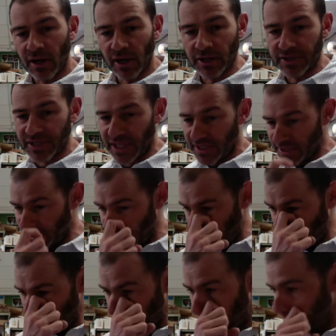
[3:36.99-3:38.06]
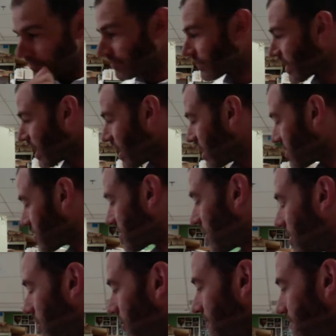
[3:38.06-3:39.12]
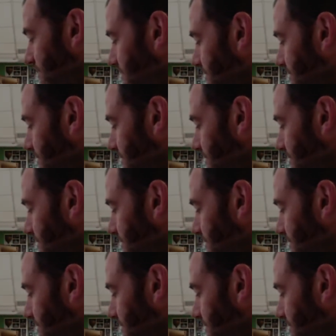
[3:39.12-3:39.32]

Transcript: artistic. So,